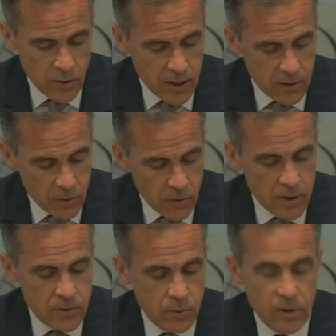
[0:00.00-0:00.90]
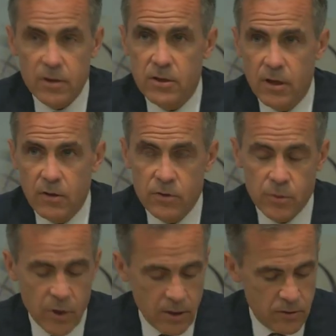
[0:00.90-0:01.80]
UK authorities will continue
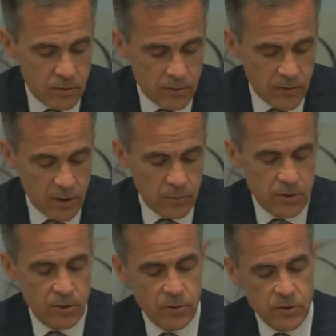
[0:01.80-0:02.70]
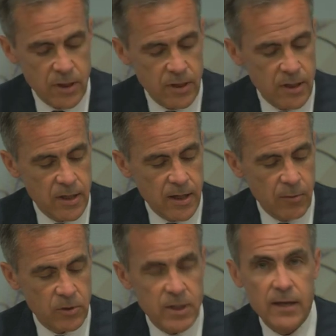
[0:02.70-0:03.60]
to monitor developments closely
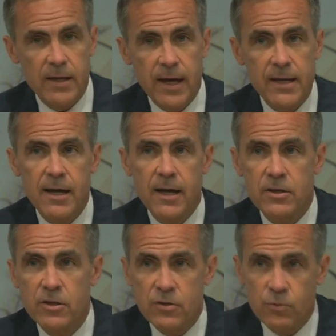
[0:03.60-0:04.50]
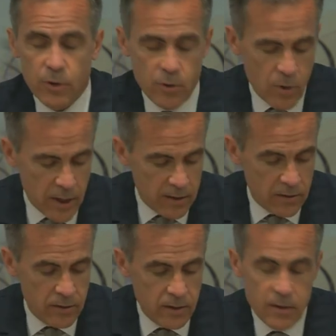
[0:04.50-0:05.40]
and will take any actions
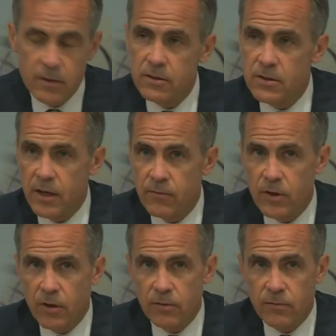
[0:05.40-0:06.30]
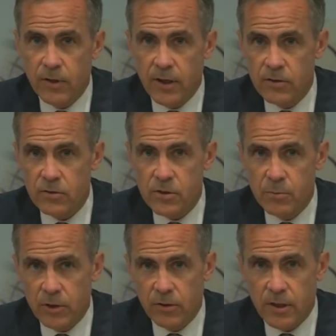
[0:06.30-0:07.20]
required to safeguard financial
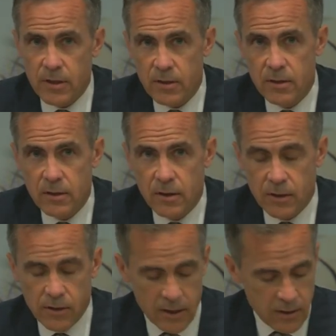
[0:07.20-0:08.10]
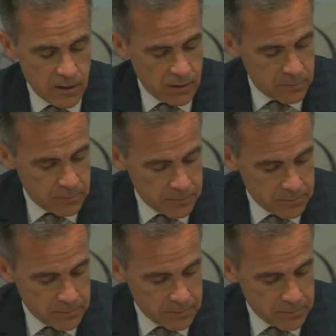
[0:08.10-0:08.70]
stability in the United Kingdom.